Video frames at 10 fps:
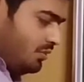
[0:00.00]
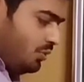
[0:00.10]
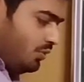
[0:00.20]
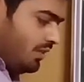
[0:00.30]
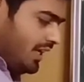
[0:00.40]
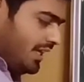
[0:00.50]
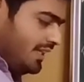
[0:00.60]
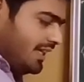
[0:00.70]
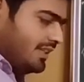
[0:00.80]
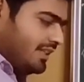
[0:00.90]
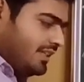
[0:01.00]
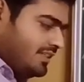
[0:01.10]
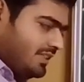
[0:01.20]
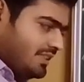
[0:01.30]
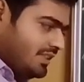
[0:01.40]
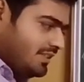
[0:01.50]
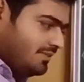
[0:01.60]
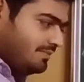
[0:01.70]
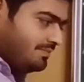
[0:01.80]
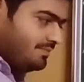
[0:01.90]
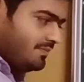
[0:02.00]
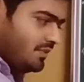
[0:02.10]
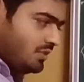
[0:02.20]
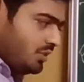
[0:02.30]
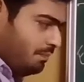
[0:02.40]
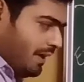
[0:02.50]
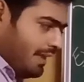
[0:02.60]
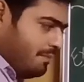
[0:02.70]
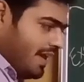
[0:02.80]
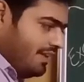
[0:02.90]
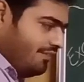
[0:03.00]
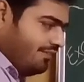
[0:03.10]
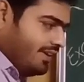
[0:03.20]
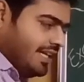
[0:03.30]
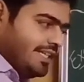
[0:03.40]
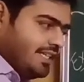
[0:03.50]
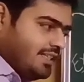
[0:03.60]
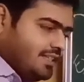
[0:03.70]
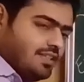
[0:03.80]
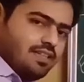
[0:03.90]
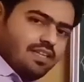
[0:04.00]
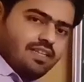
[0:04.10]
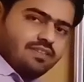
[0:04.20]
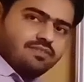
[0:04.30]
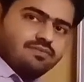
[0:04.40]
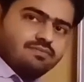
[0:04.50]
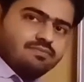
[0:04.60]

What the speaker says: 2 180 is 360. So pi by 180 radian.